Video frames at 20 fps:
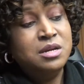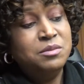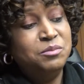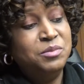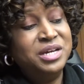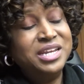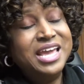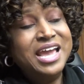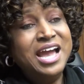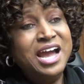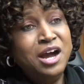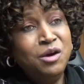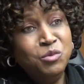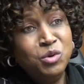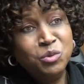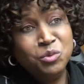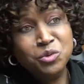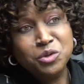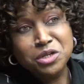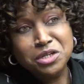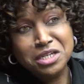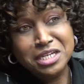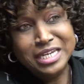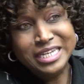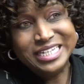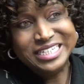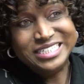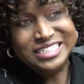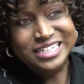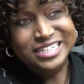But how we were gonna
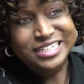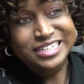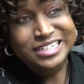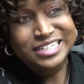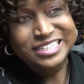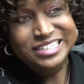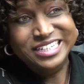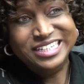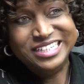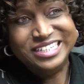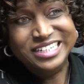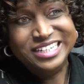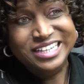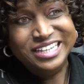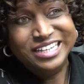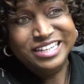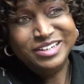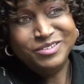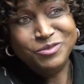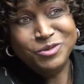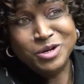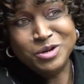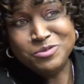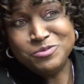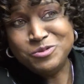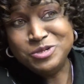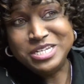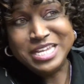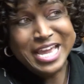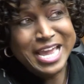get it done and what
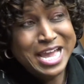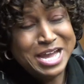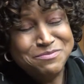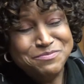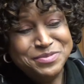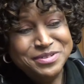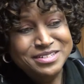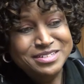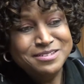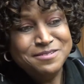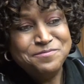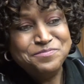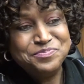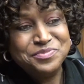would happen,